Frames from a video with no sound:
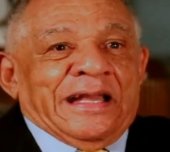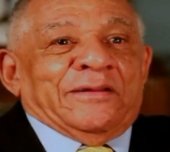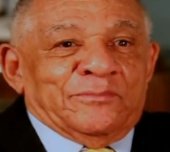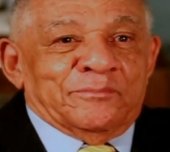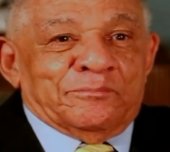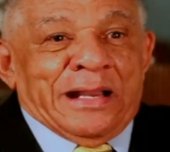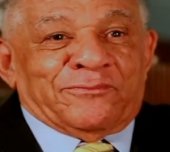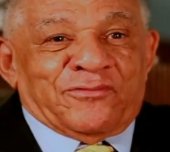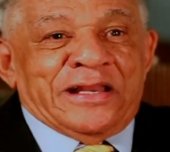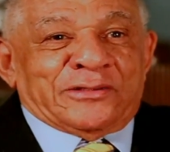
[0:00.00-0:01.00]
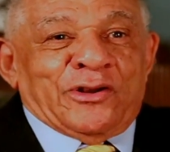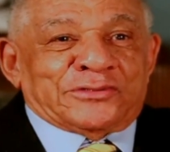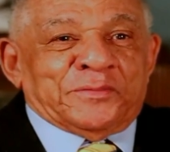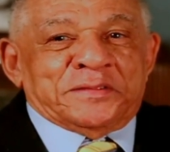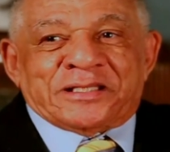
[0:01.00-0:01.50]
And my friend goes
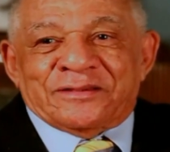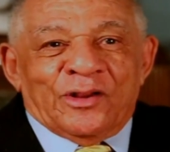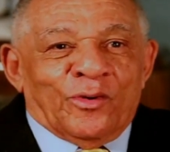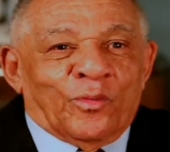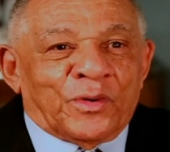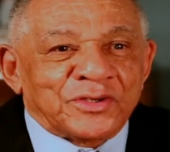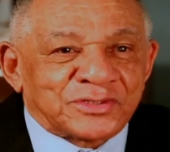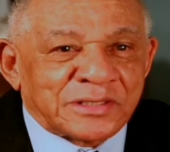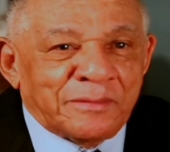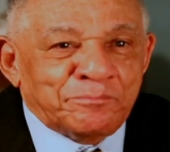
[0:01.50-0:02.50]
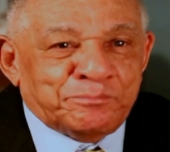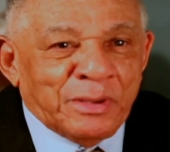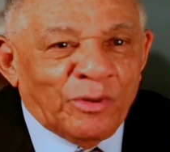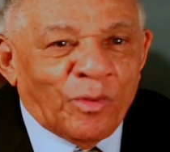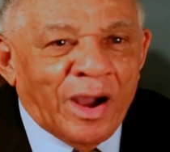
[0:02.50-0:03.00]
to me and says, where's
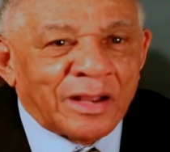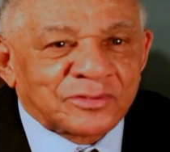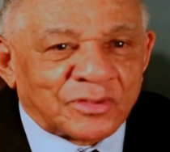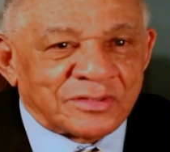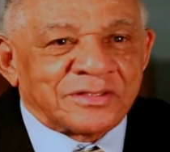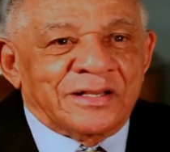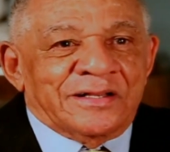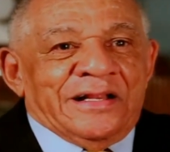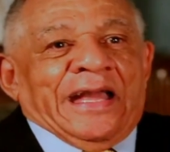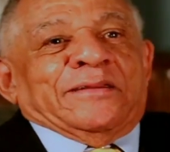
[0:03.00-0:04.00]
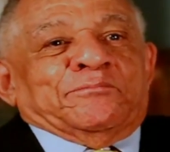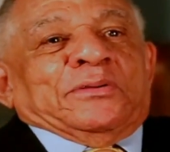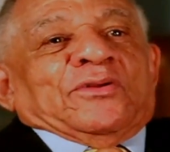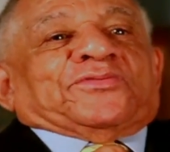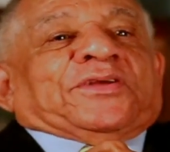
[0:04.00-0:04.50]
Bill Waters? And
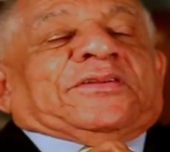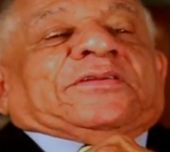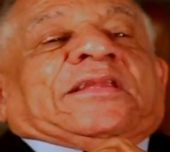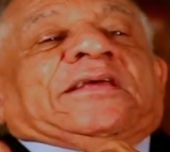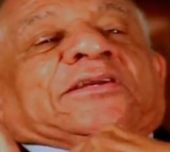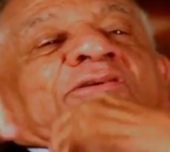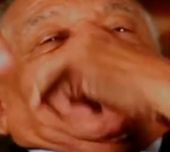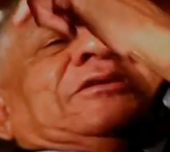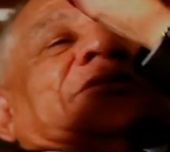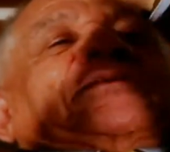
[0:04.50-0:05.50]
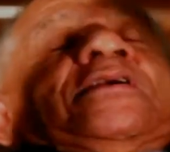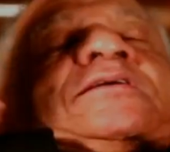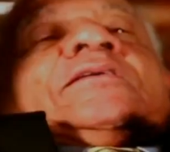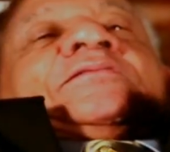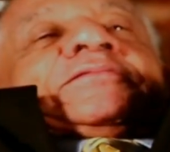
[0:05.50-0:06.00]
Bill's sitting in the audience like
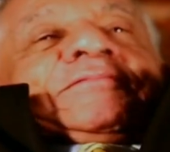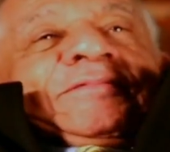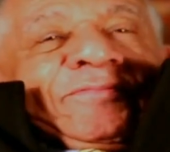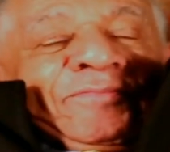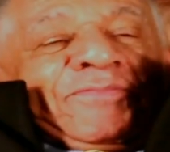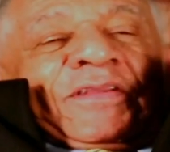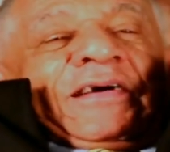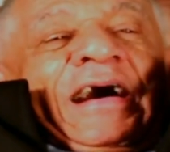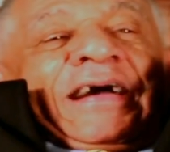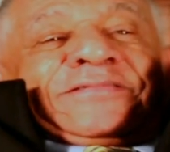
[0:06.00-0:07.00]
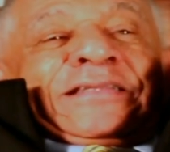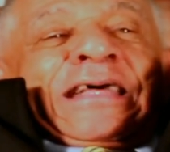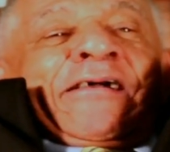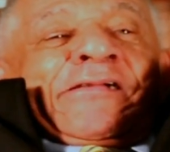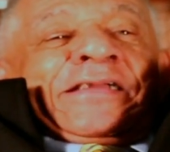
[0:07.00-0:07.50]
this. I said,
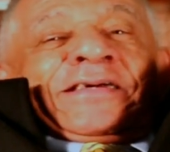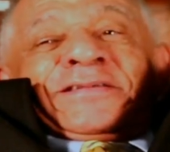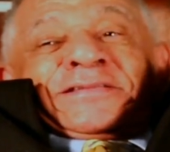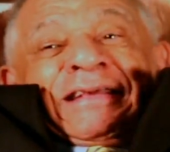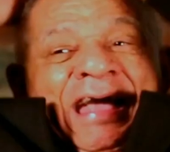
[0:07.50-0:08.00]
there he is.